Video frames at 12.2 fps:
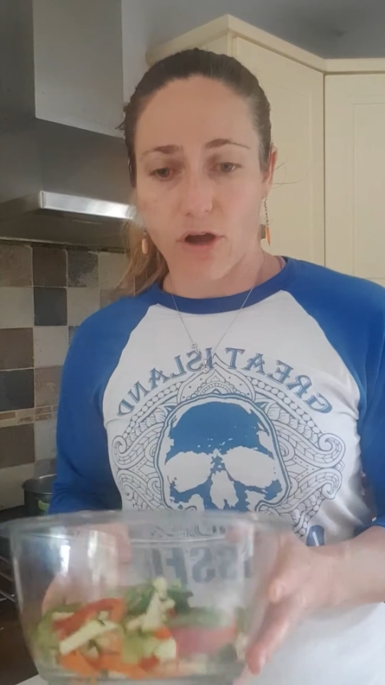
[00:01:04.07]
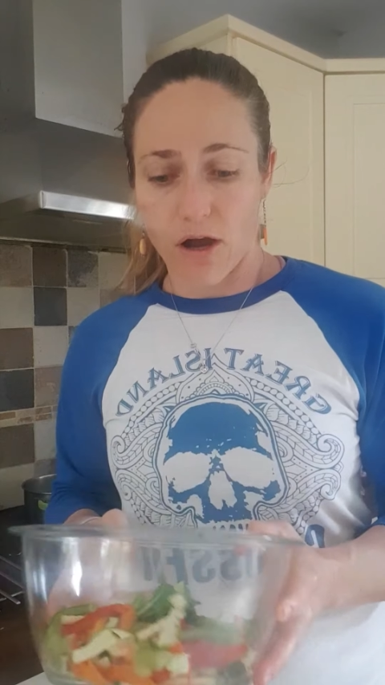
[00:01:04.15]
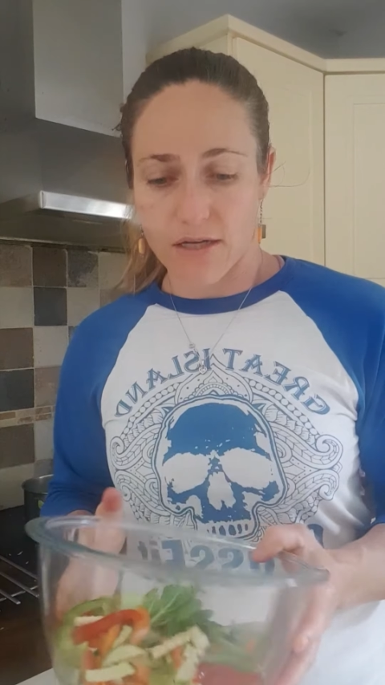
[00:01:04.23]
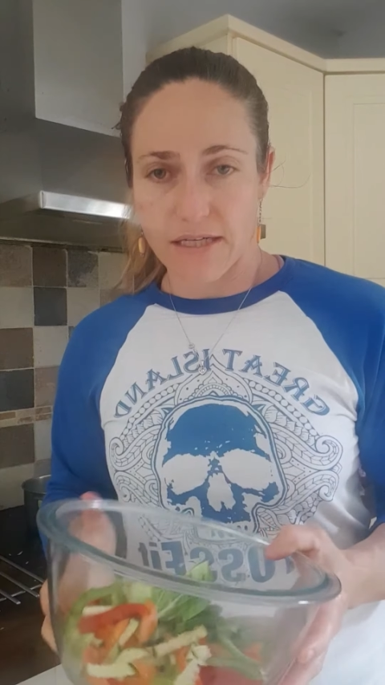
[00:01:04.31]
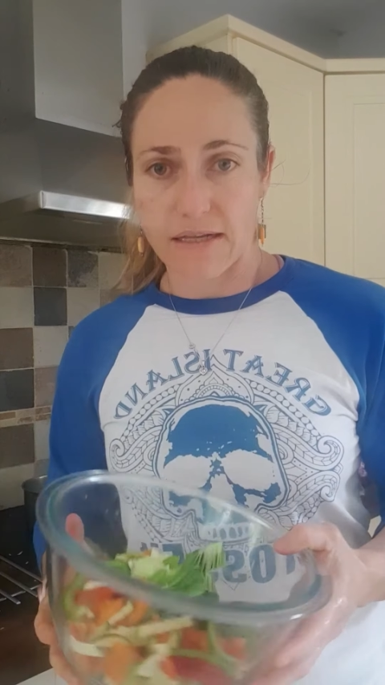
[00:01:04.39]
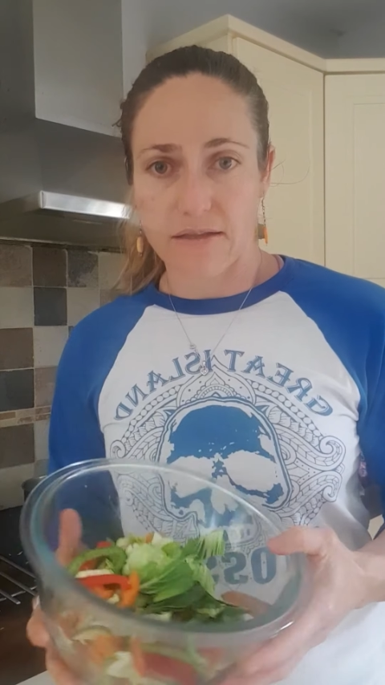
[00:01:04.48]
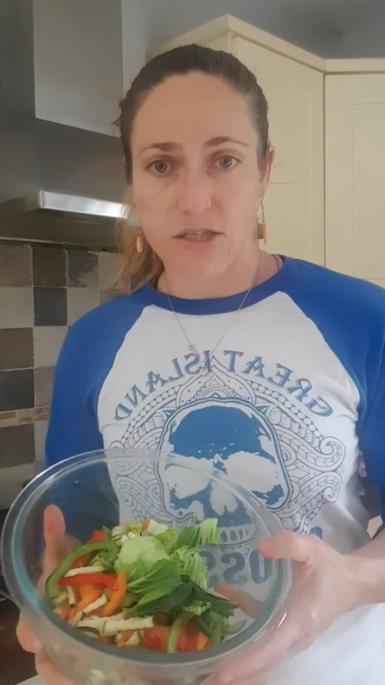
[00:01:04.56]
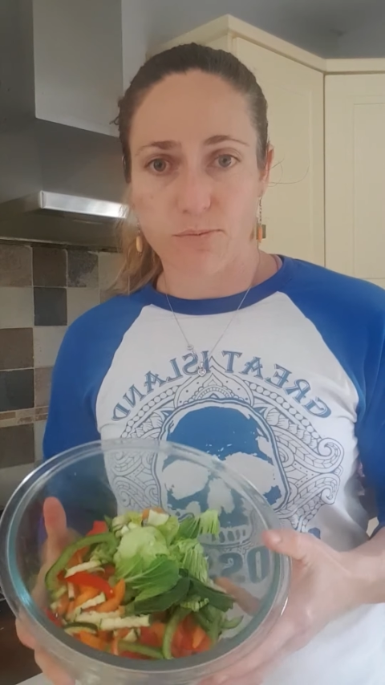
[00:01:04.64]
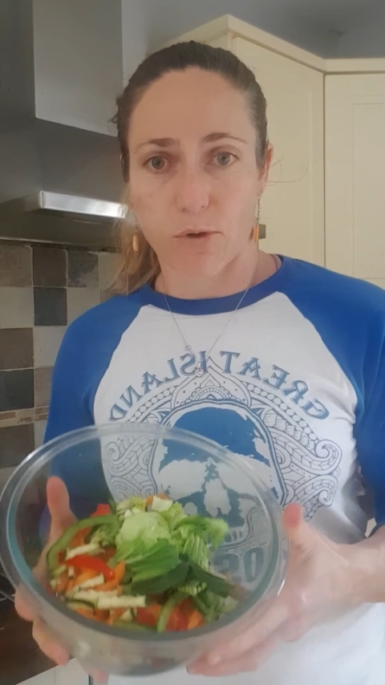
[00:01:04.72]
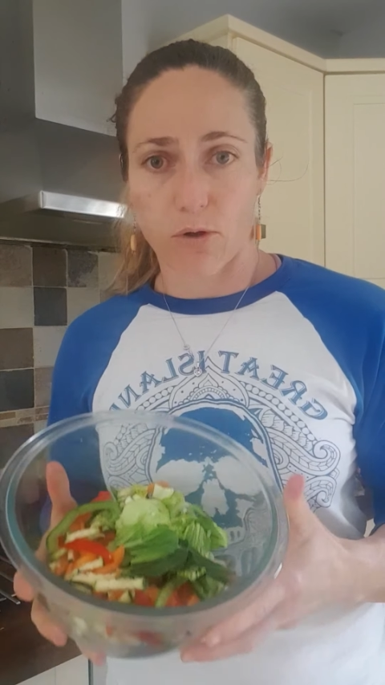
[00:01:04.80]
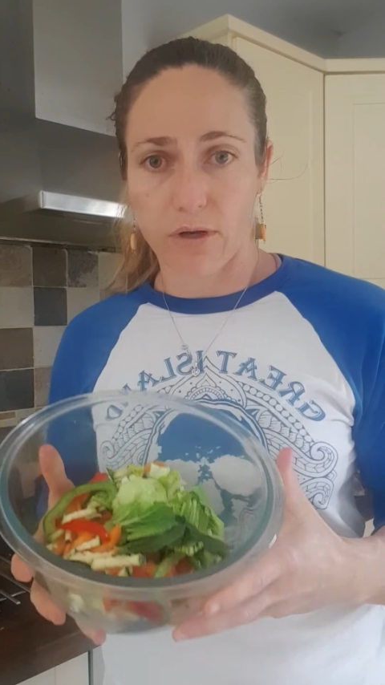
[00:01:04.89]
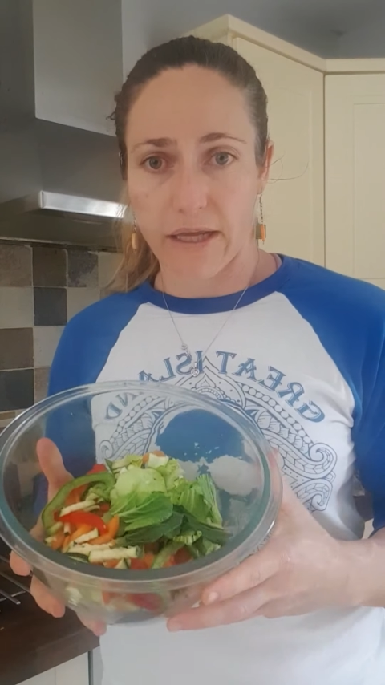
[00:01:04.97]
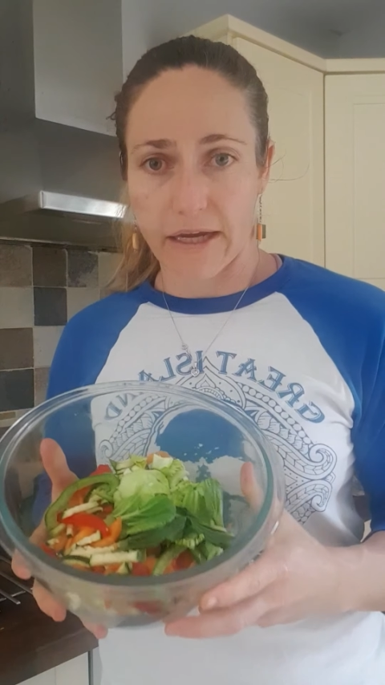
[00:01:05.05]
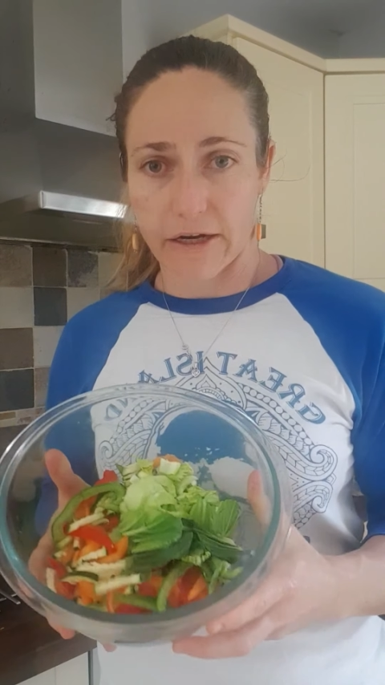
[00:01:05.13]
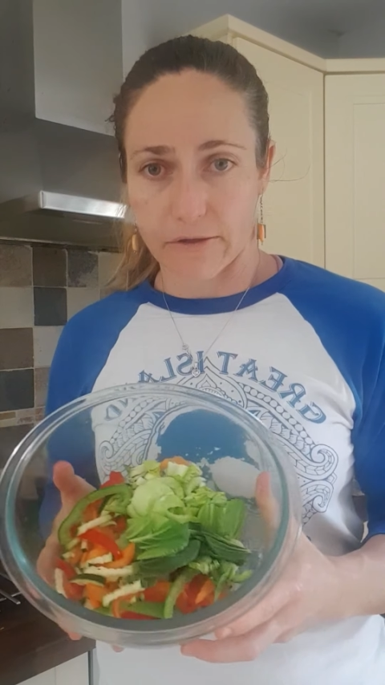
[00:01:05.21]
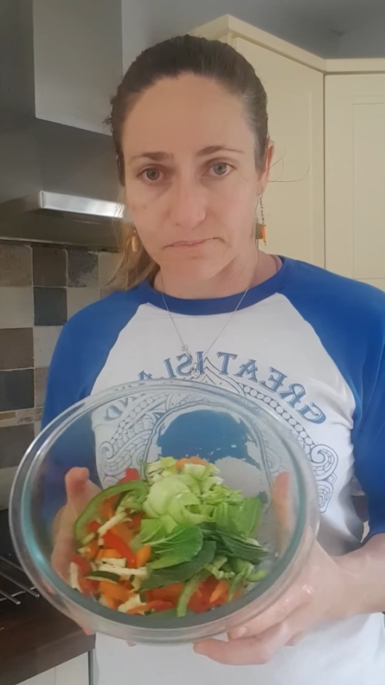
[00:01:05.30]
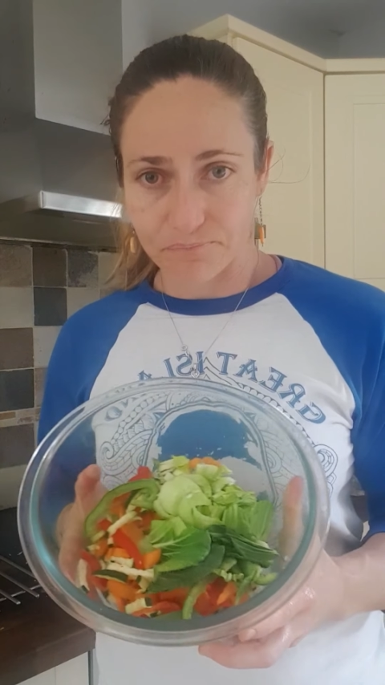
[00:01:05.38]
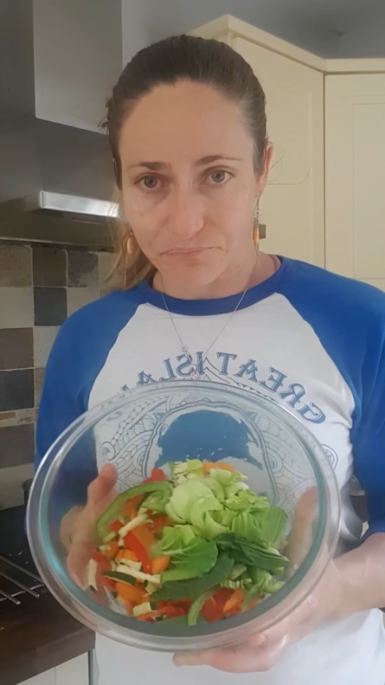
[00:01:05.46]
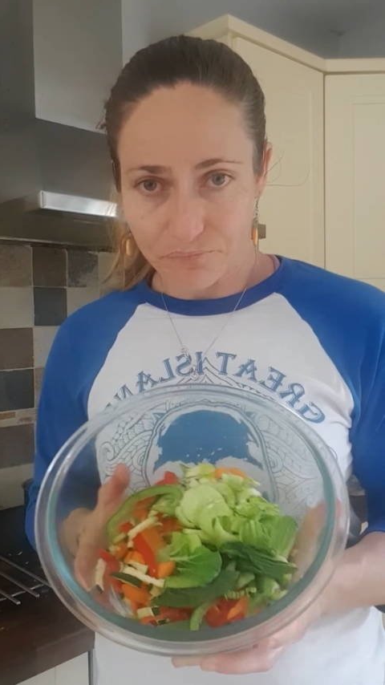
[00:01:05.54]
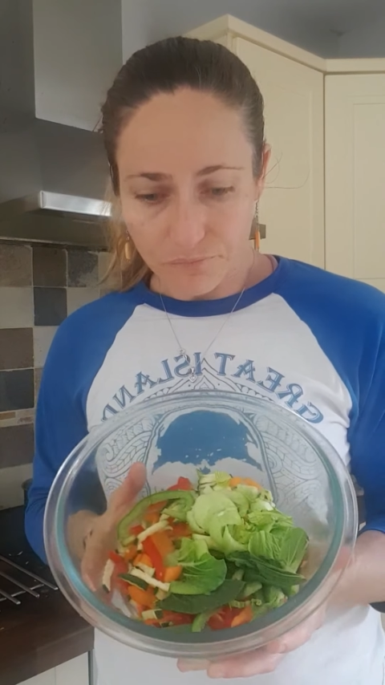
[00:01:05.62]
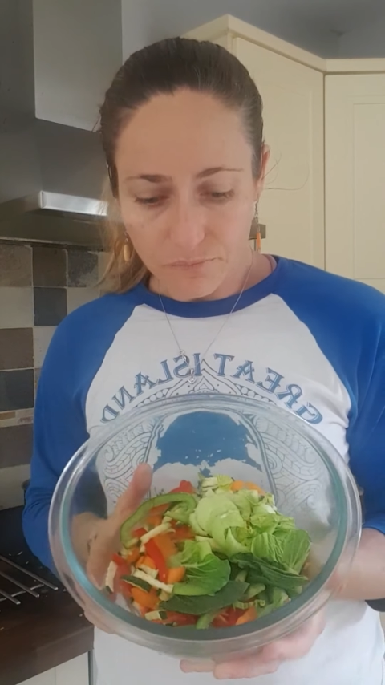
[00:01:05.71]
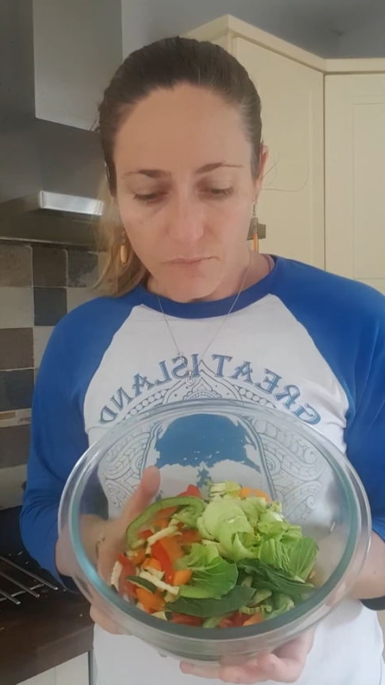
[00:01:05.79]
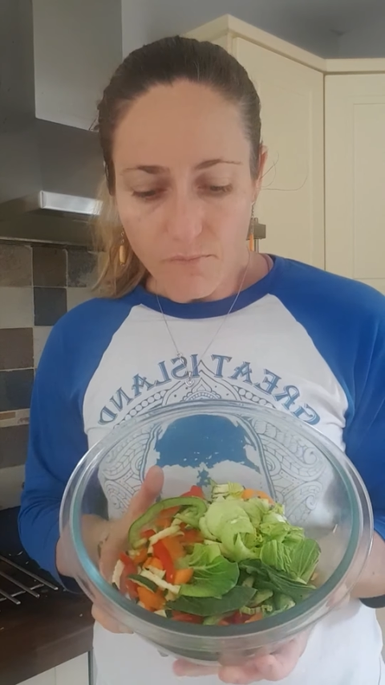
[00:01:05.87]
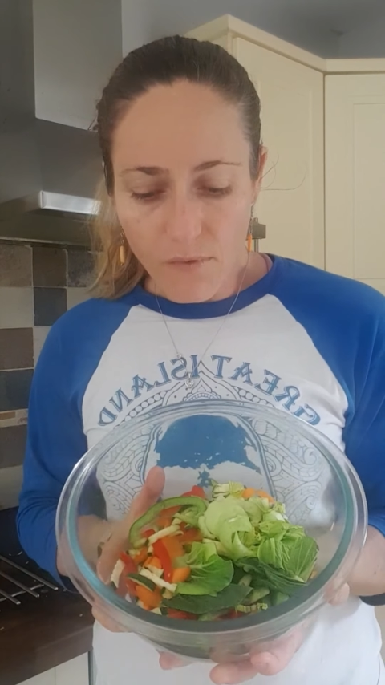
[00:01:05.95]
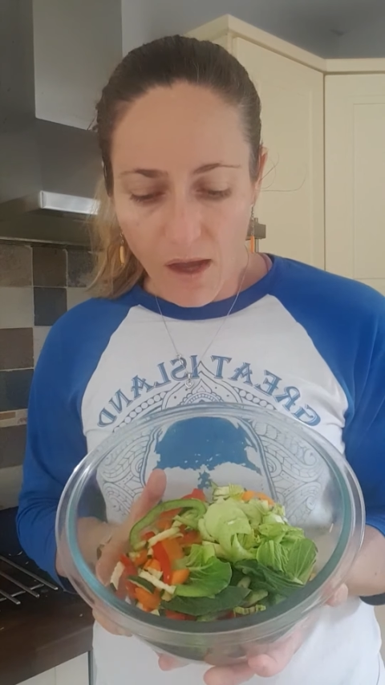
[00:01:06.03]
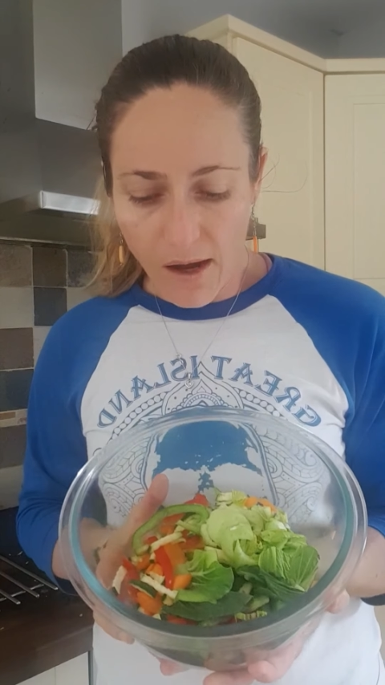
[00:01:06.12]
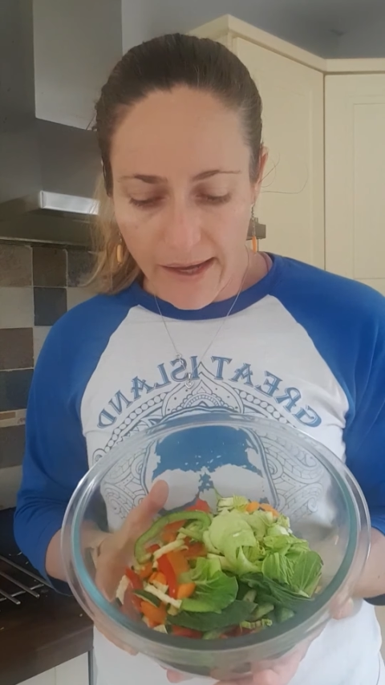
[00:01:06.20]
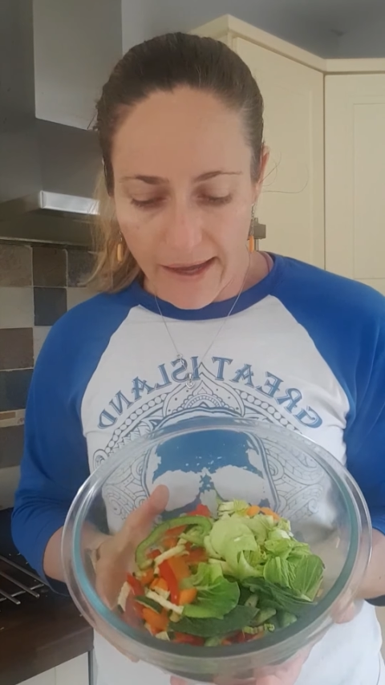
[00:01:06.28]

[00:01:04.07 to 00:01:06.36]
got in this bowl here, I